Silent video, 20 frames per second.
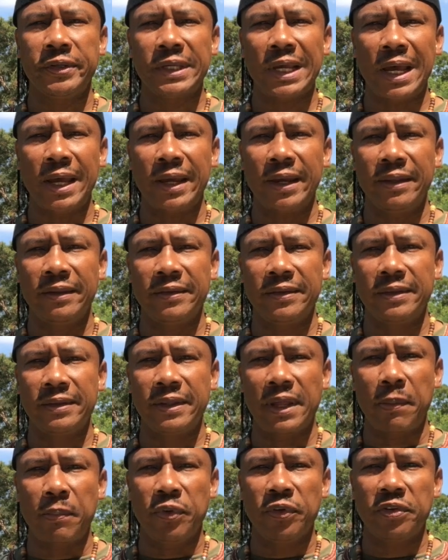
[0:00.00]

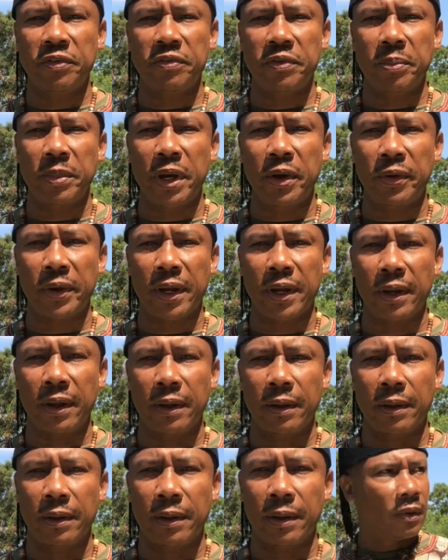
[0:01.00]
Science Temples of America.